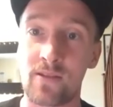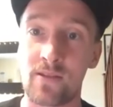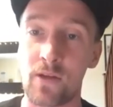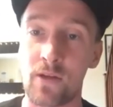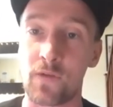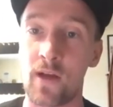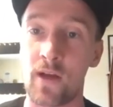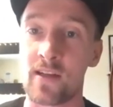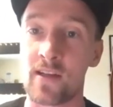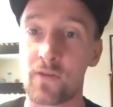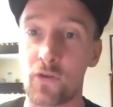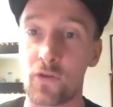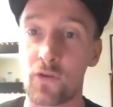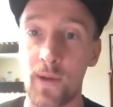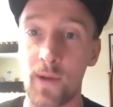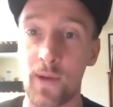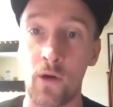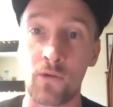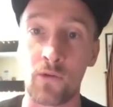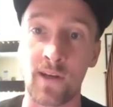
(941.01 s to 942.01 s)
So as I've got a
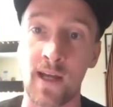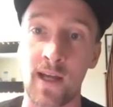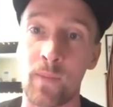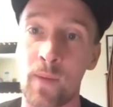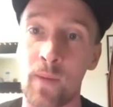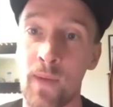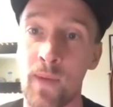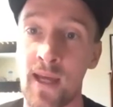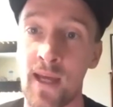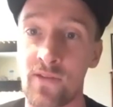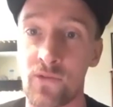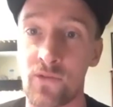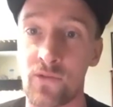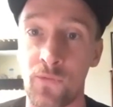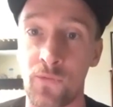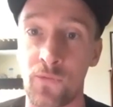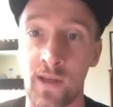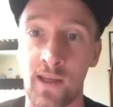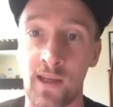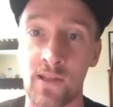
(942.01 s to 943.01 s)
bit older now, my main sort
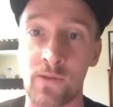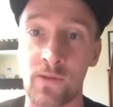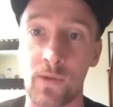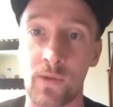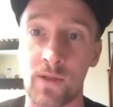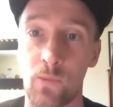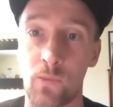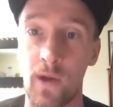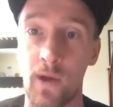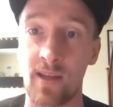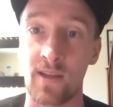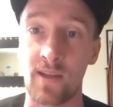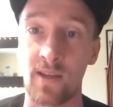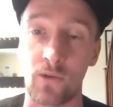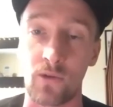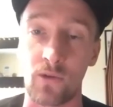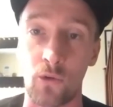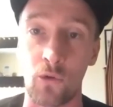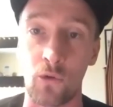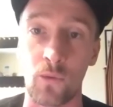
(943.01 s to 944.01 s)
of thing is weddings
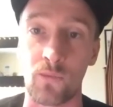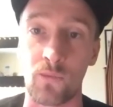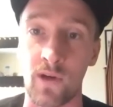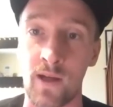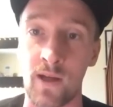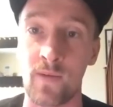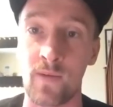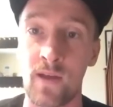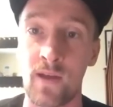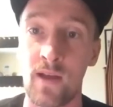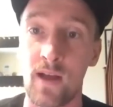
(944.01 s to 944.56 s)
and corporate.